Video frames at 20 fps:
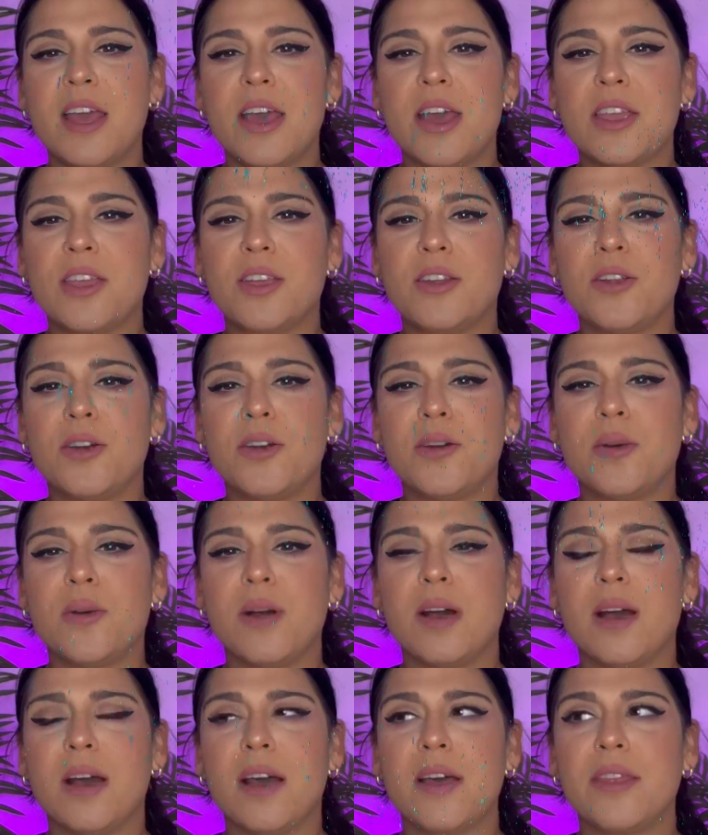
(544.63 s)
you
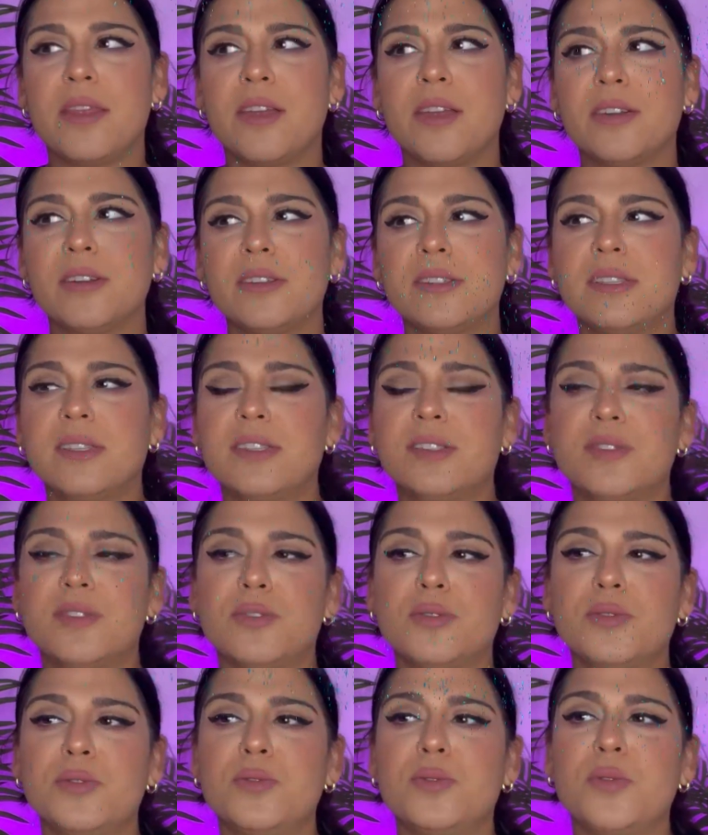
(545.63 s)
know, there's this
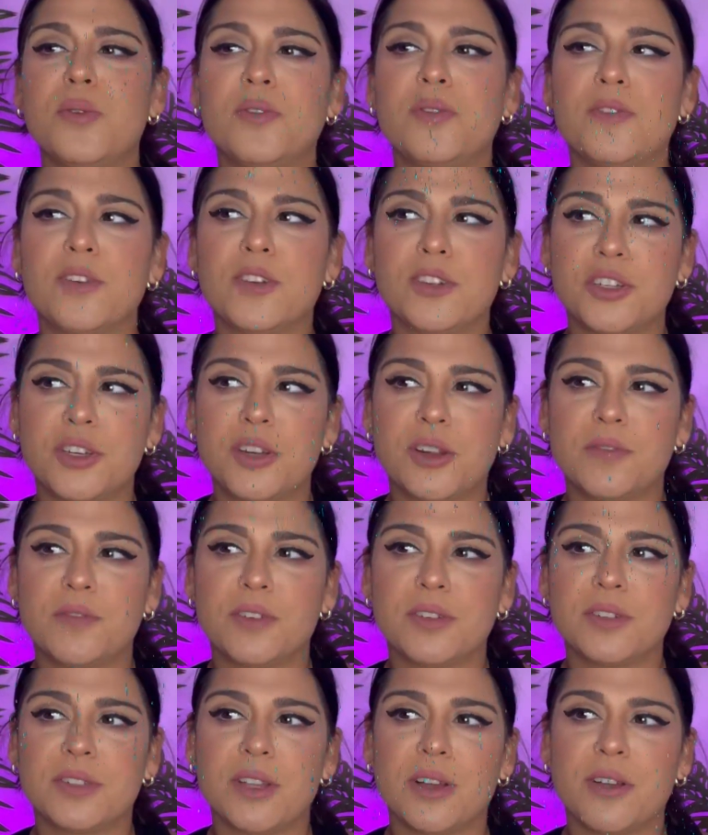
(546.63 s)
new version of
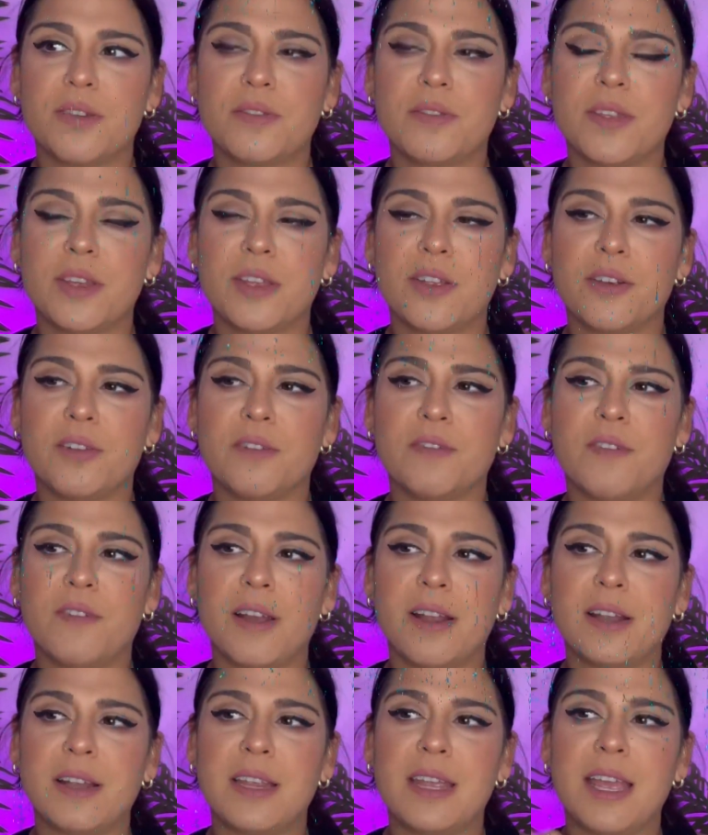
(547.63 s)
yourself that you're
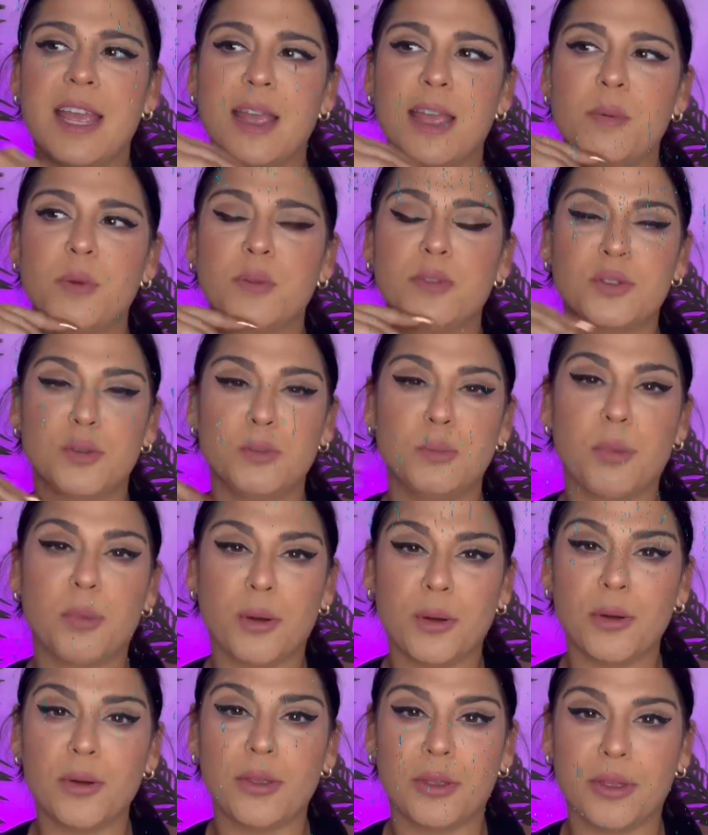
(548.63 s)
finally able to
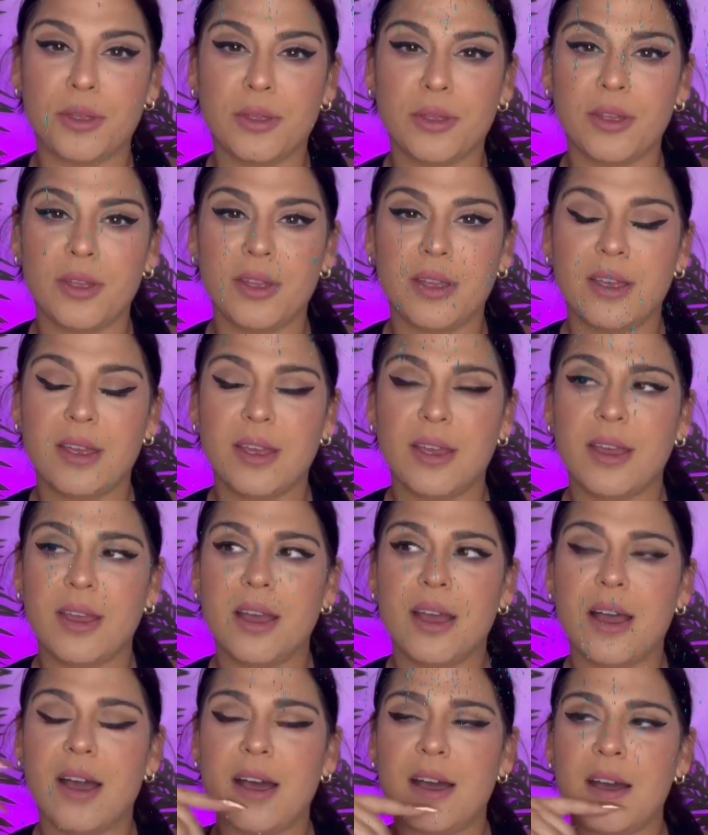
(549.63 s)
birth.
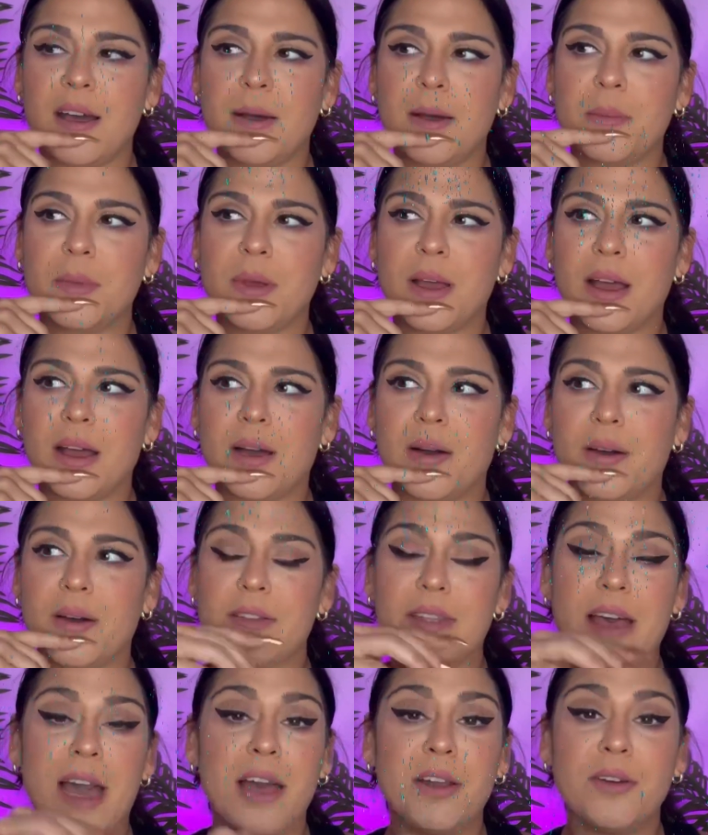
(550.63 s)

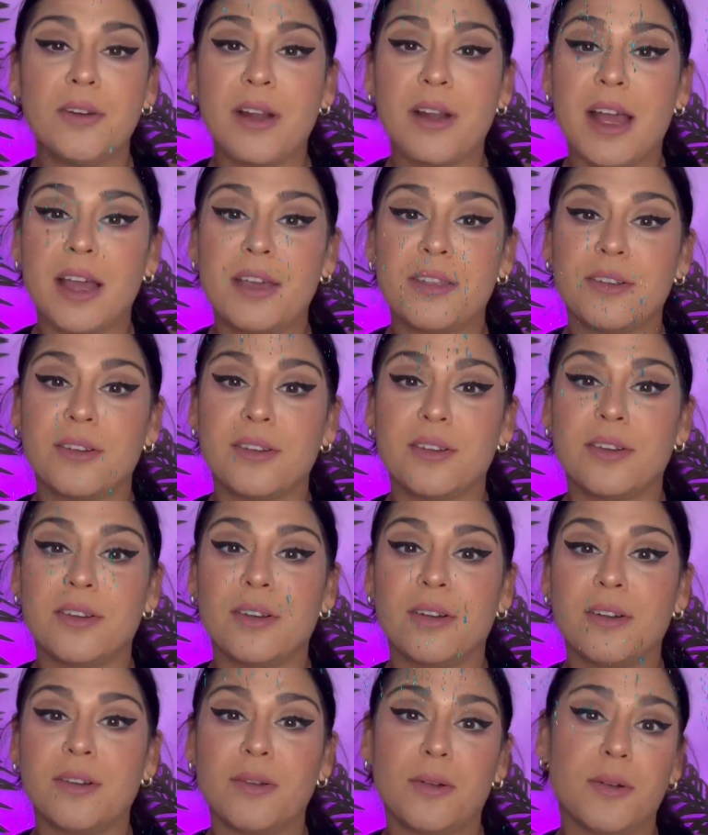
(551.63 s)
That or
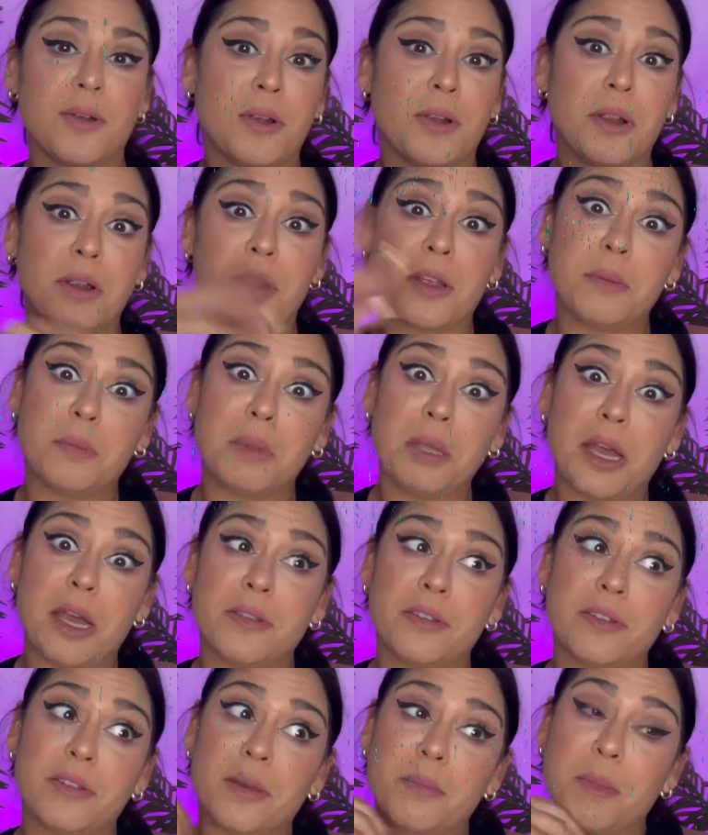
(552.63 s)
either, or it could be
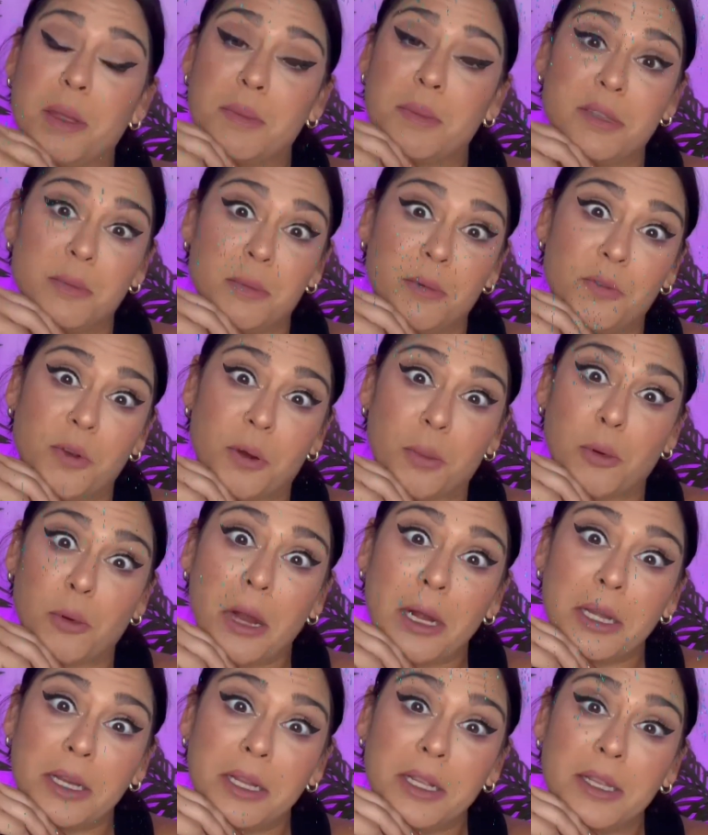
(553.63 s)
either that maybe some of you are
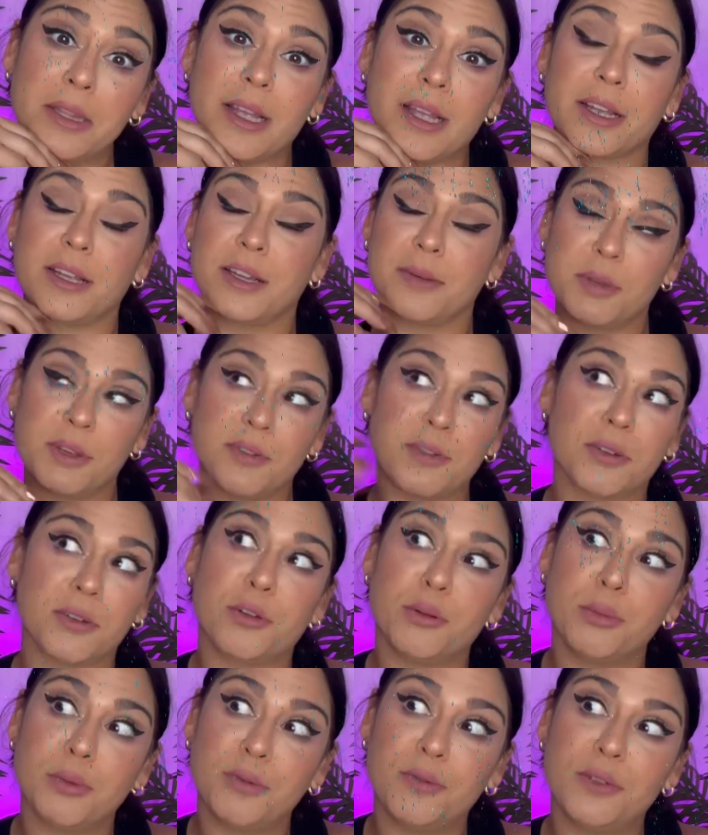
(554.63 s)
pregnant, that can be for a
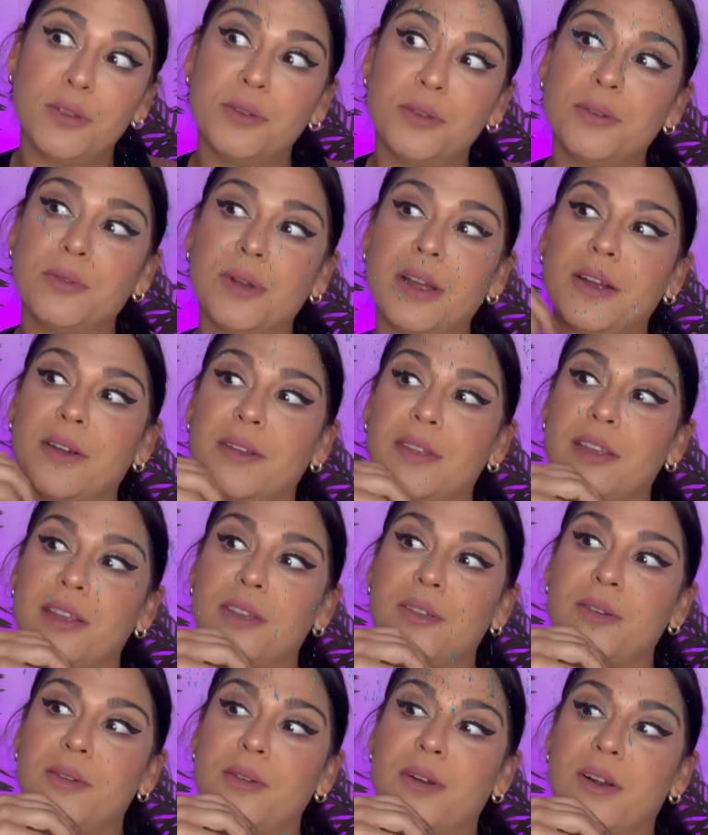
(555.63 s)
group of you, right? Or that
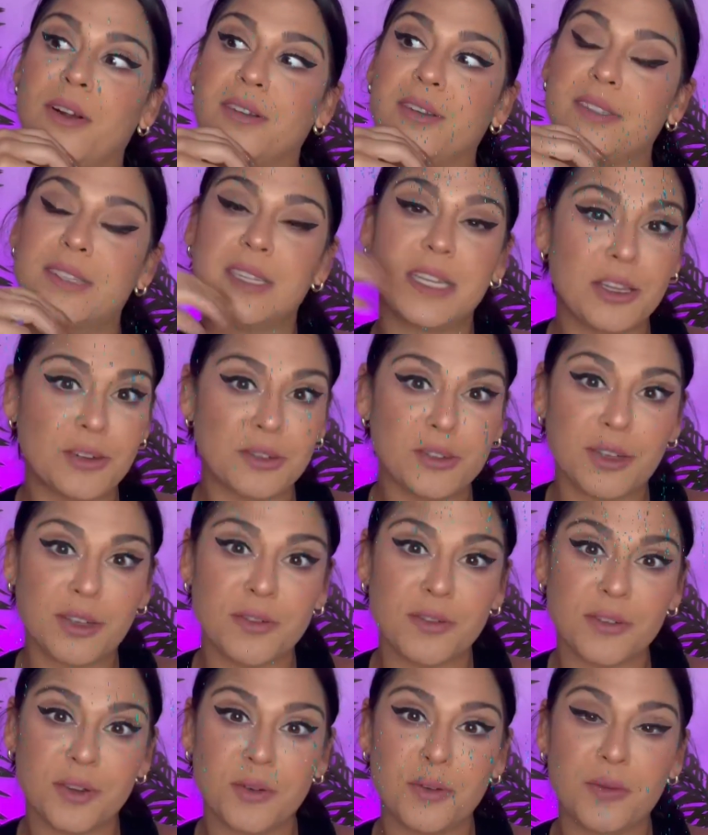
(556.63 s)
you are seeing
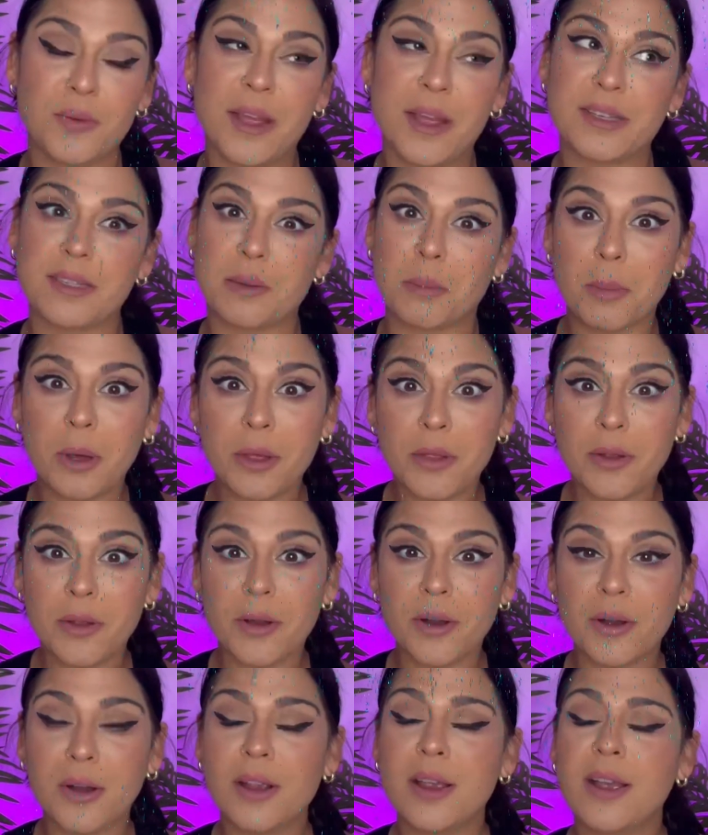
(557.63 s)
yourself in a new way as a
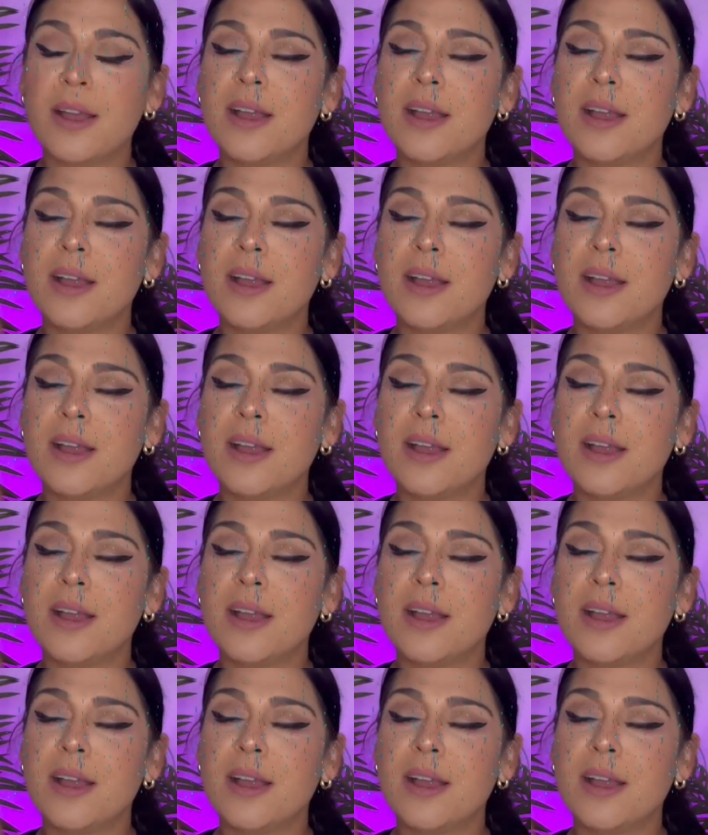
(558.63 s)
mother.